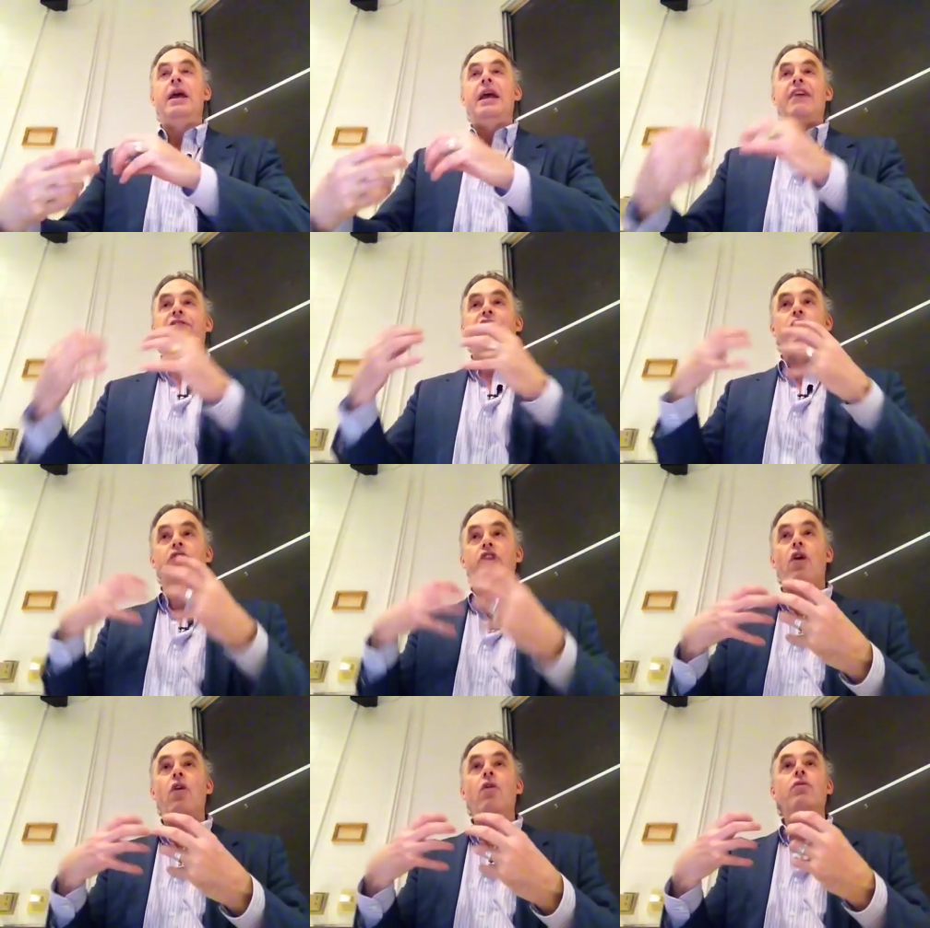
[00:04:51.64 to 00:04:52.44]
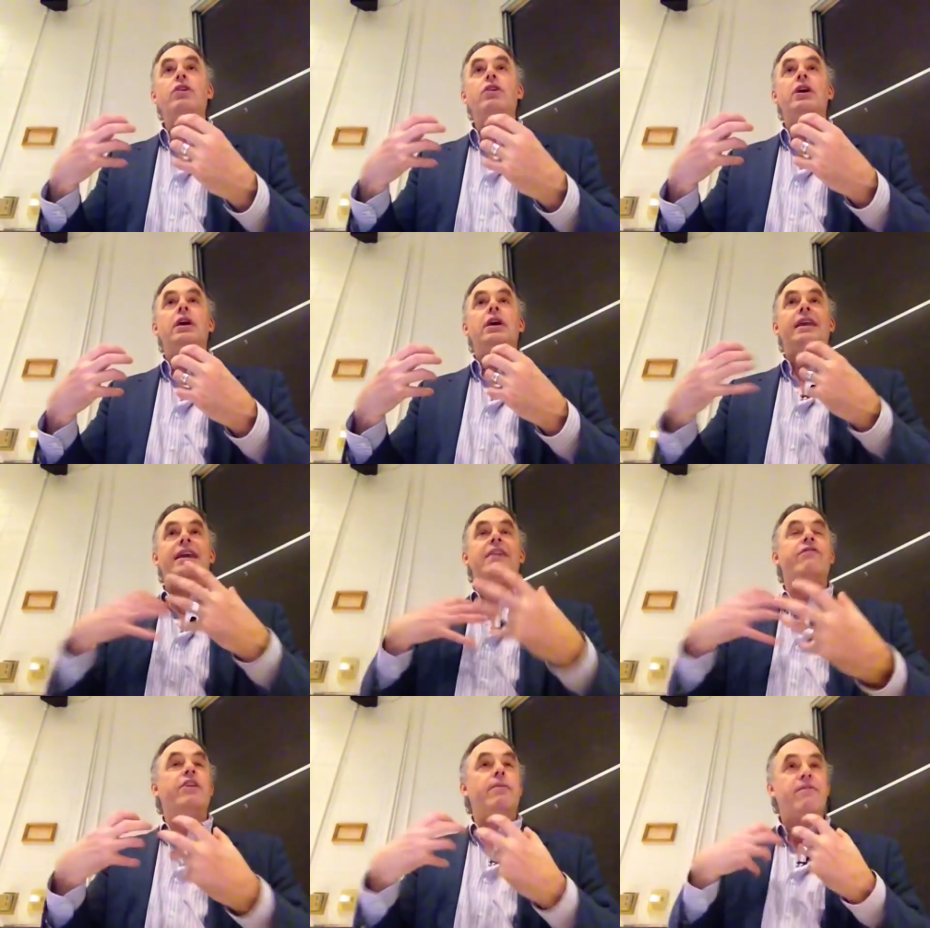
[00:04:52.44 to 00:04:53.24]
If you don't
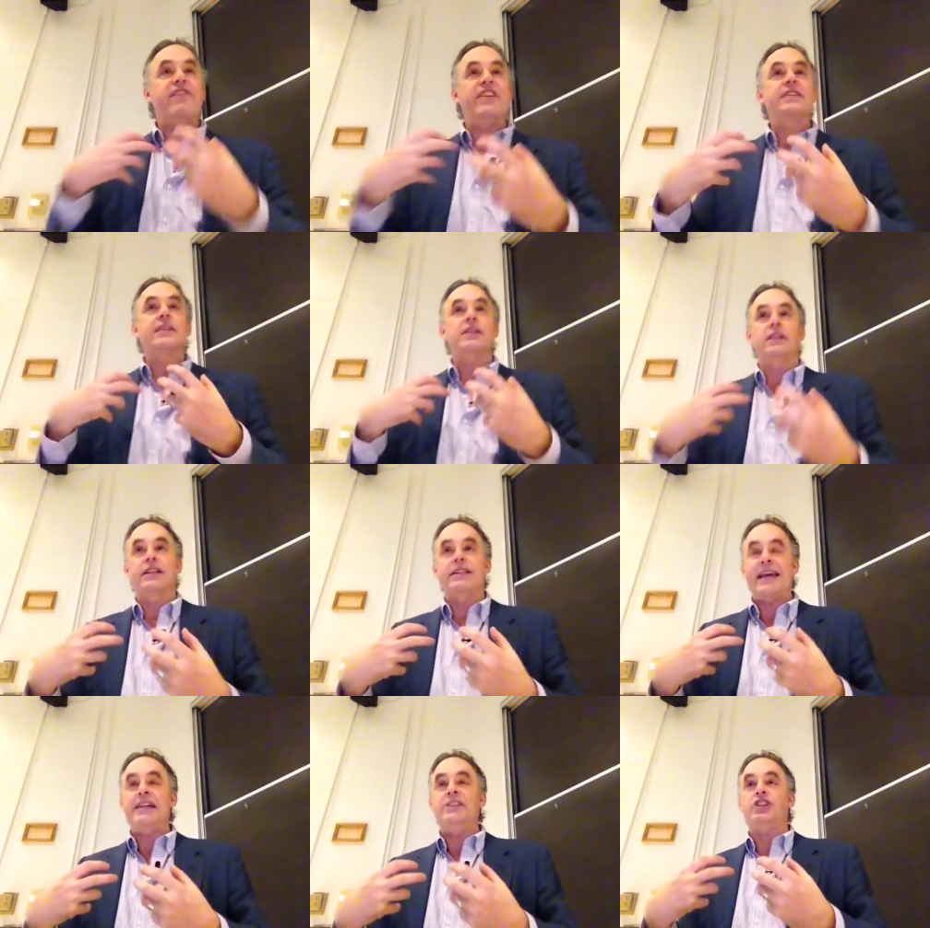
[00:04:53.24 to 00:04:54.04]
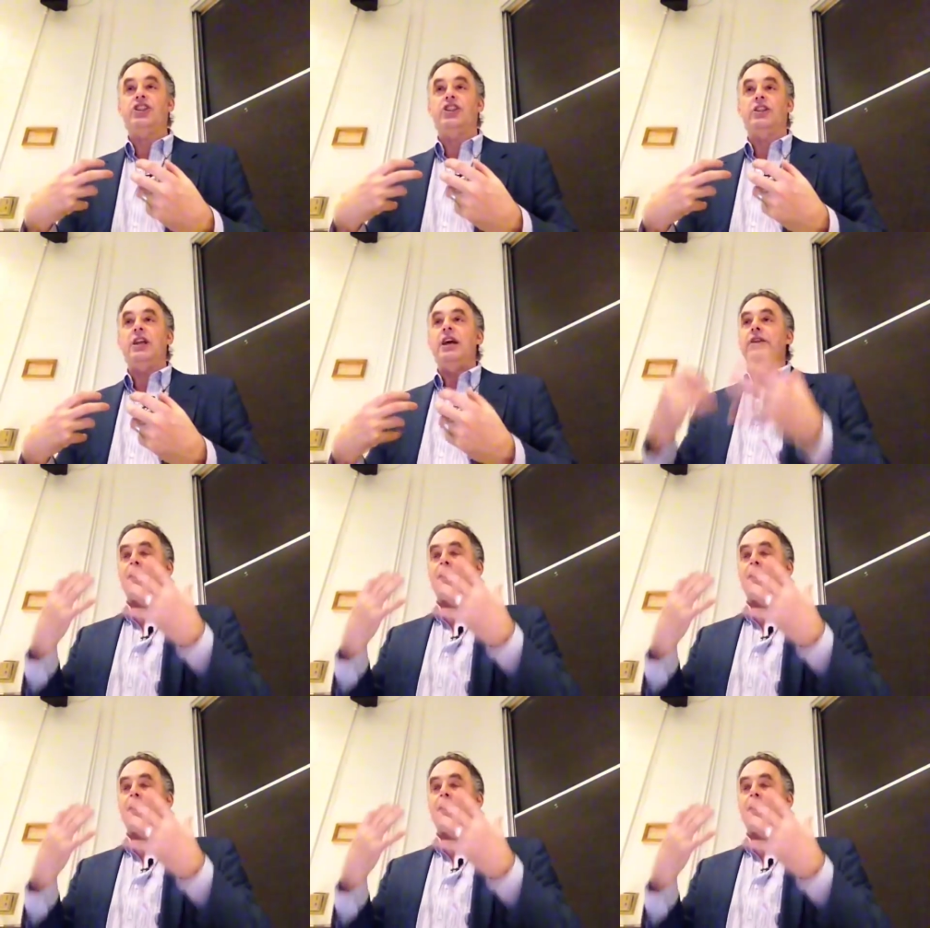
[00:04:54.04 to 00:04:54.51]
give them physical attention,